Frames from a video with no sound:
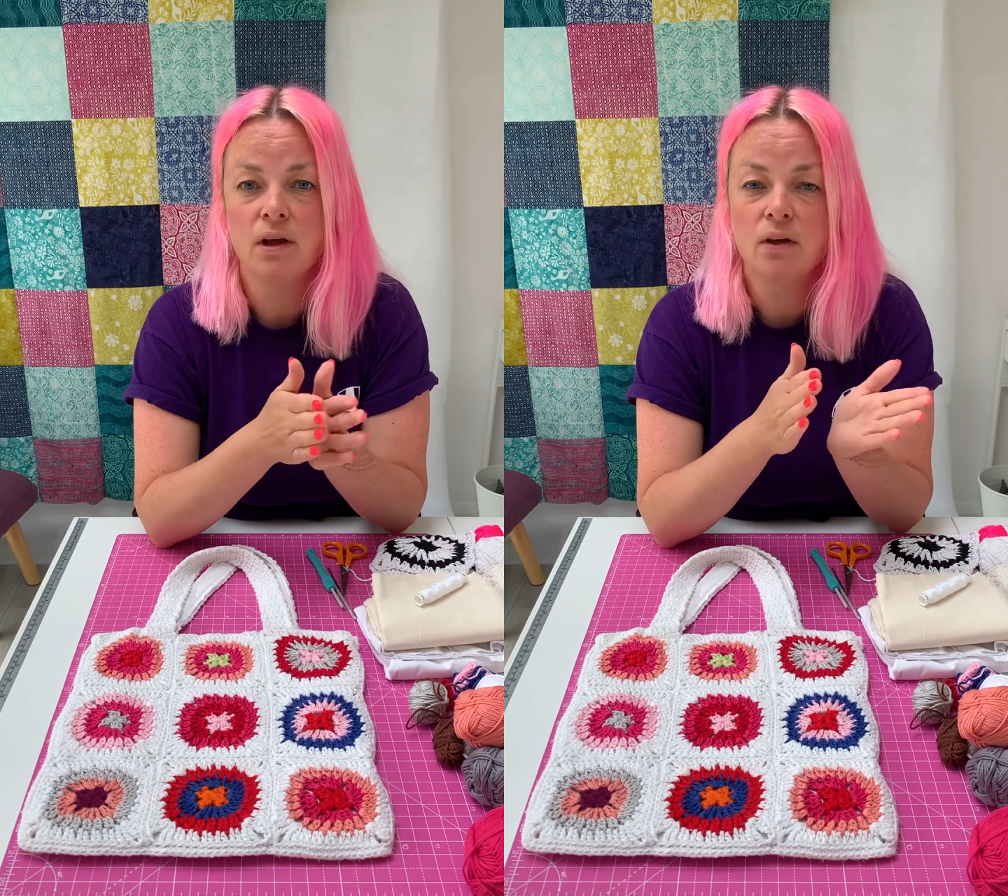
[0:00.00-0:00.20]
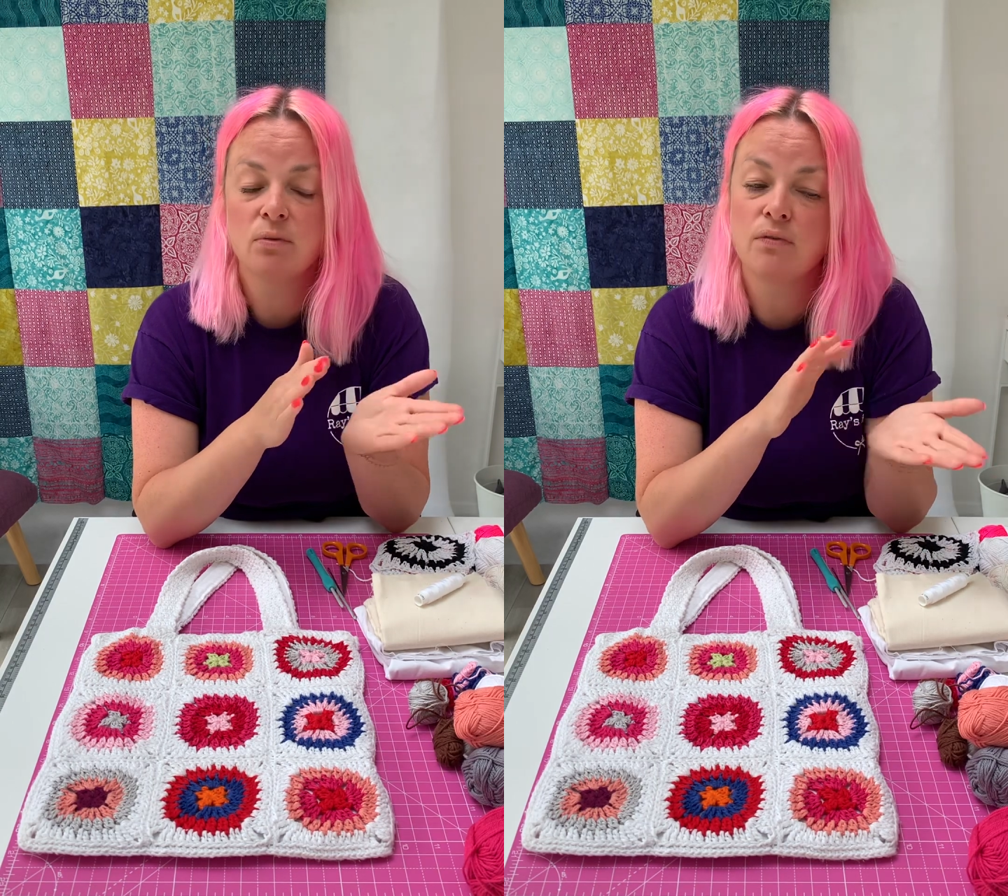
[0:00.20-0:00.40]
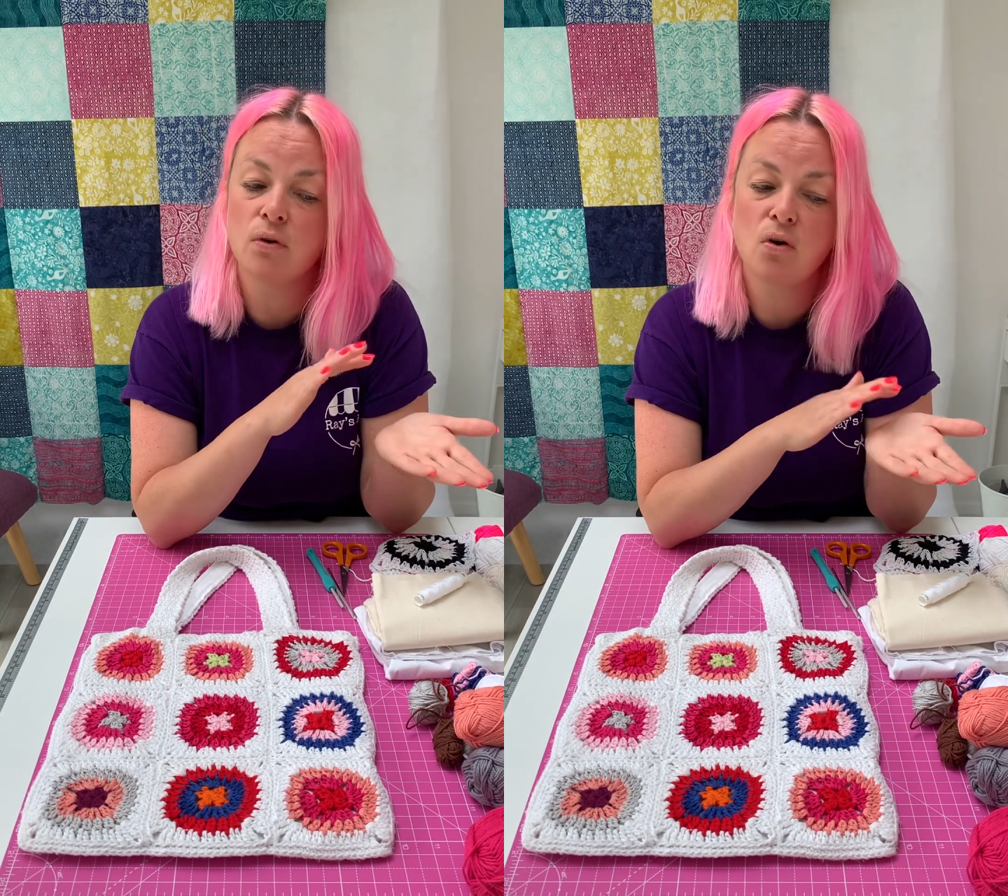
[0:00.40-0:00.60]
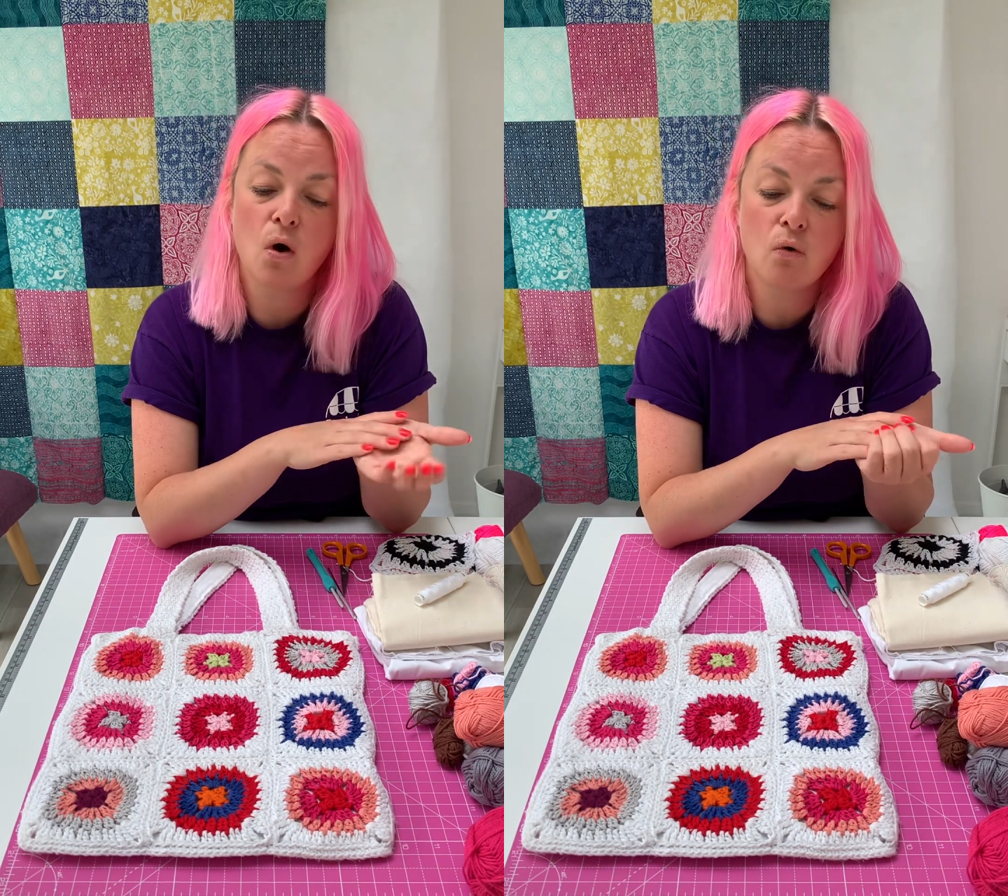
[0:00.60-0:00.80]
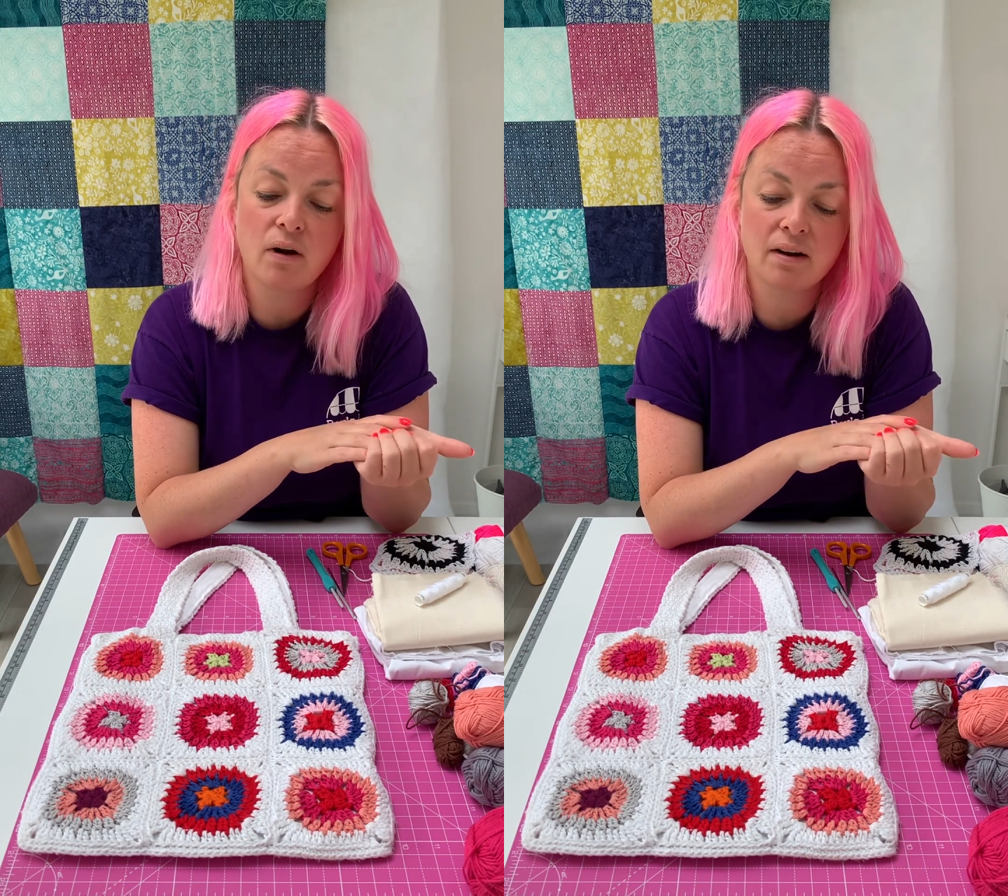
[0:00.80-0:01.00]
So if you're not
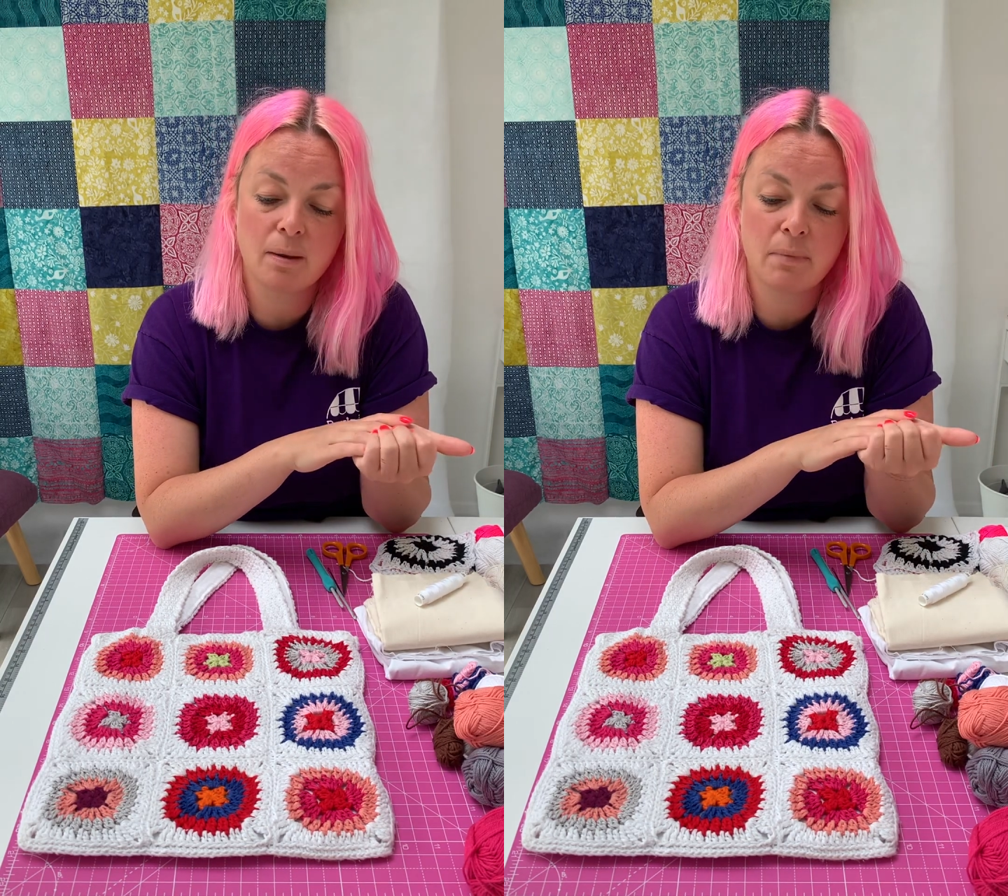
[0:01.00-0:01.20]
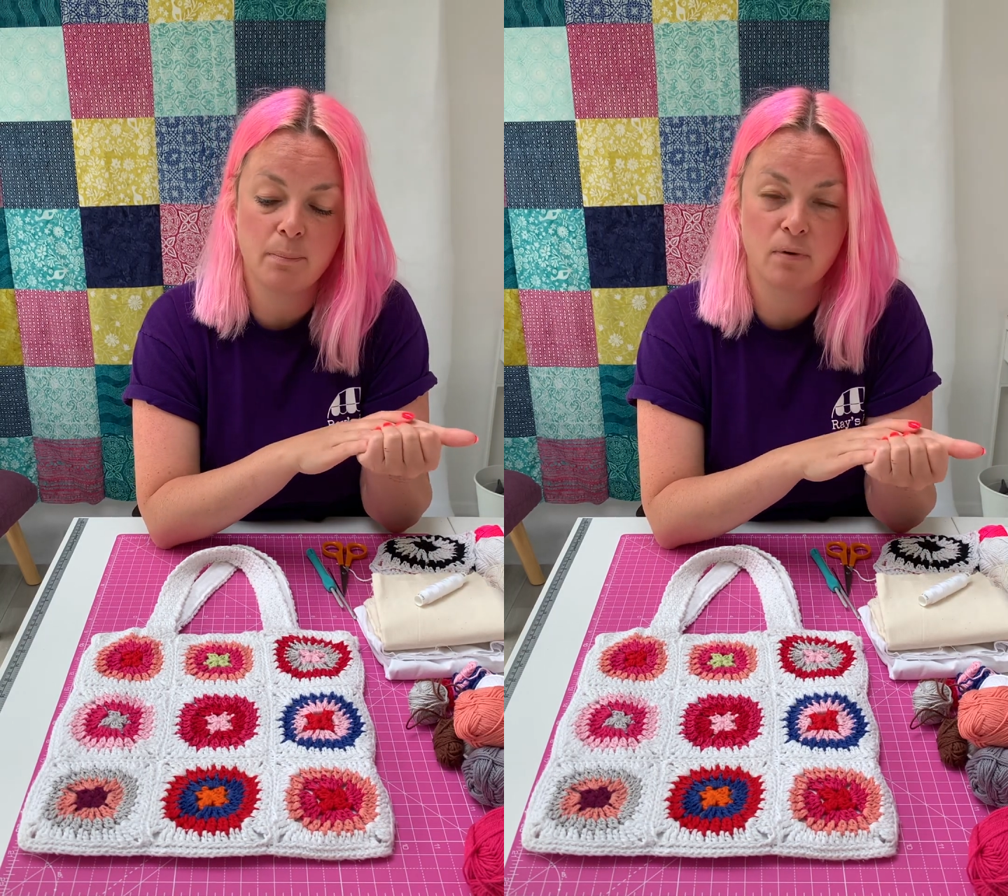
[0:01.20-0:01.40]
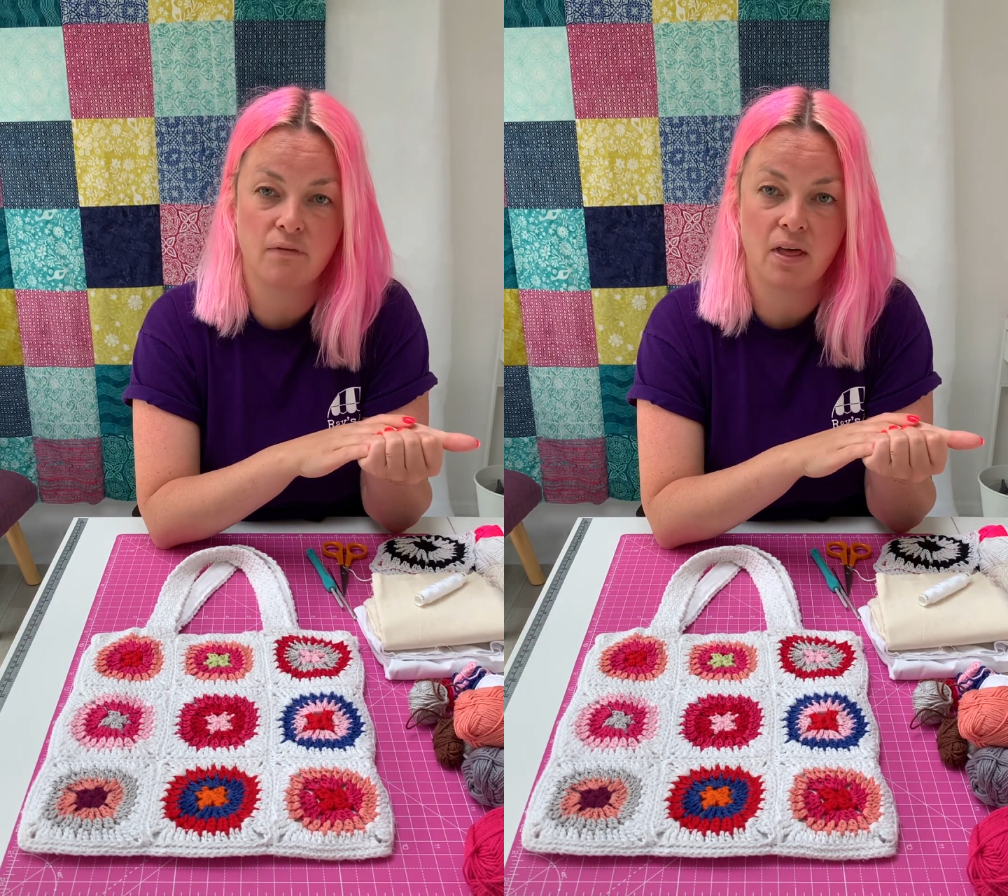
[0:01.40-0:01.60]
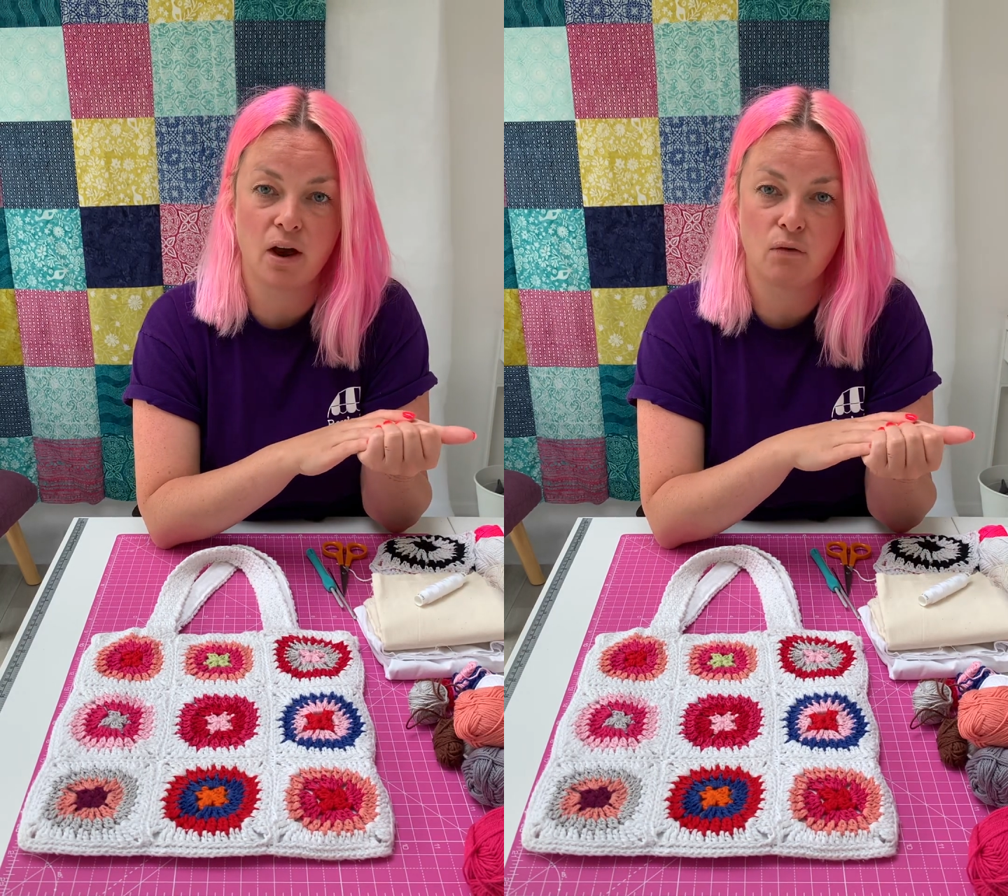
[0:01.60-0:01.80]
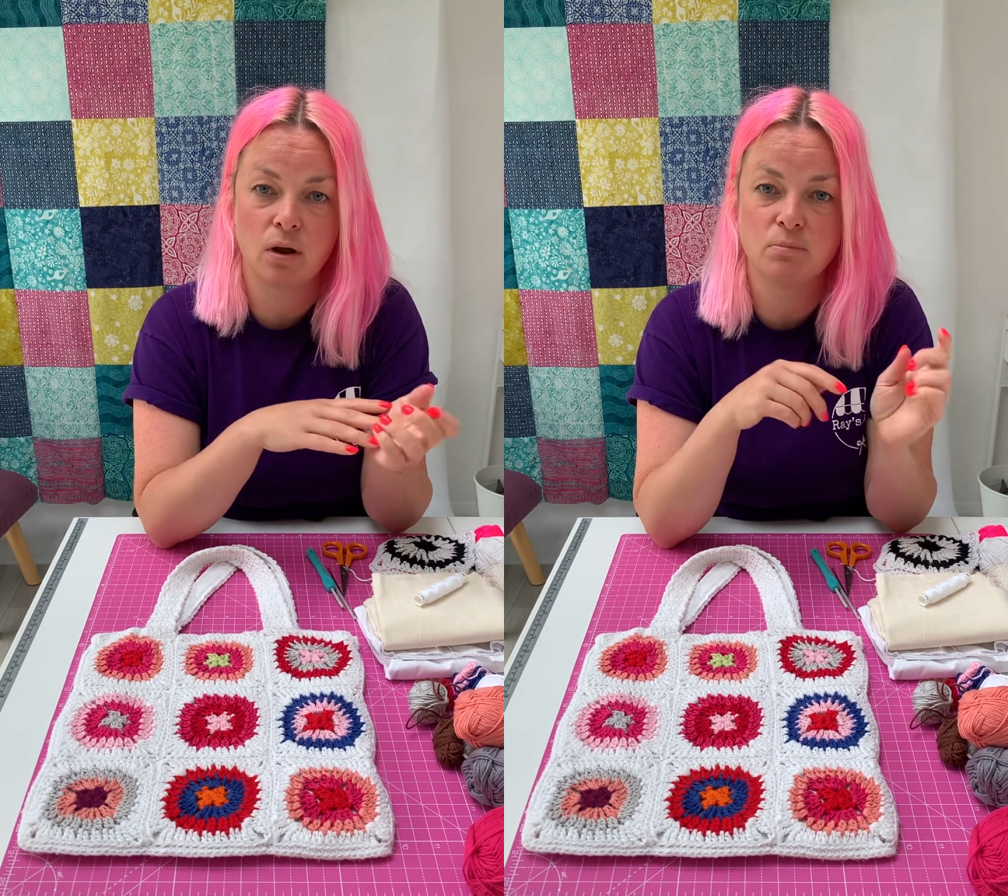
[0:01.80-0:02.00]
already a member of that group,